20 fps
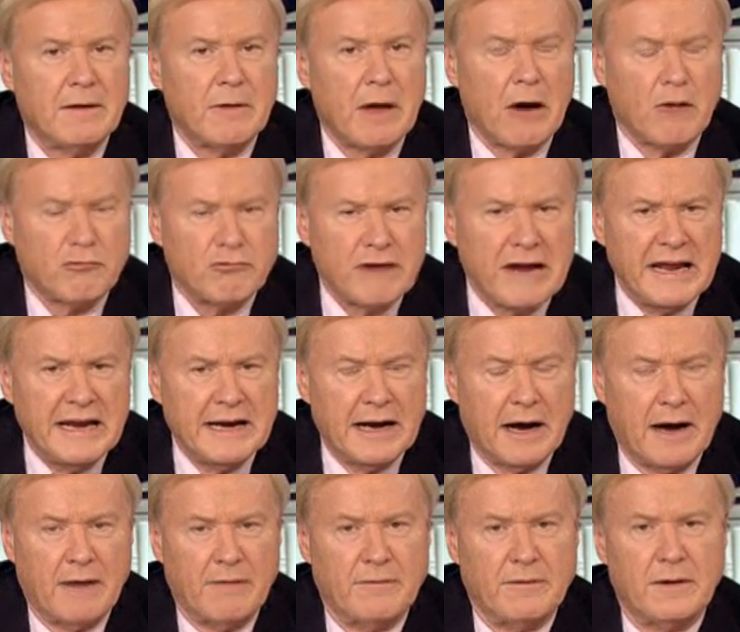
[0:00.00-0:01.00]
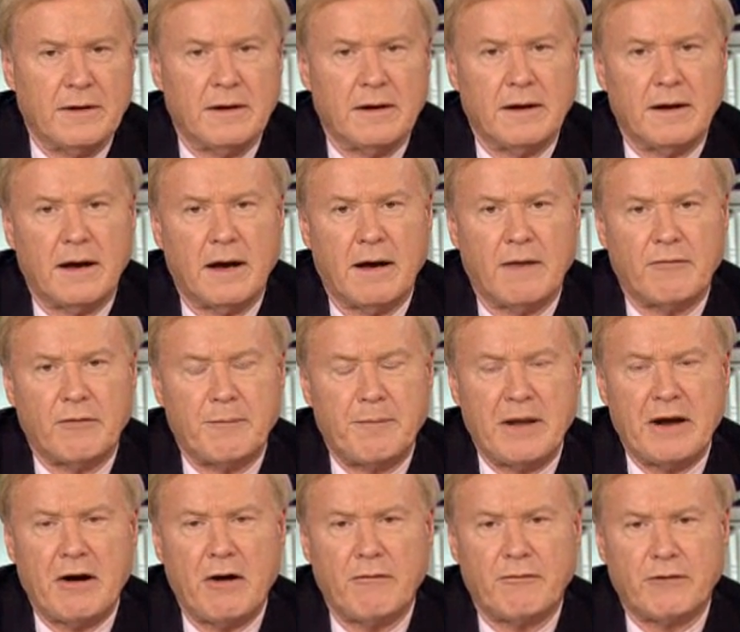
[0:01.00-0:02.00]
arena of a
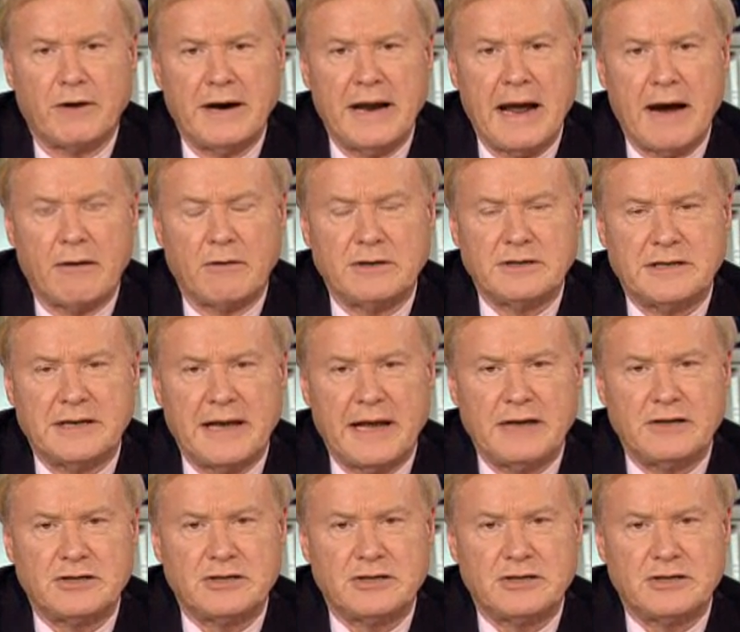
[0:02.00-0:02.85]
bit over an hour today,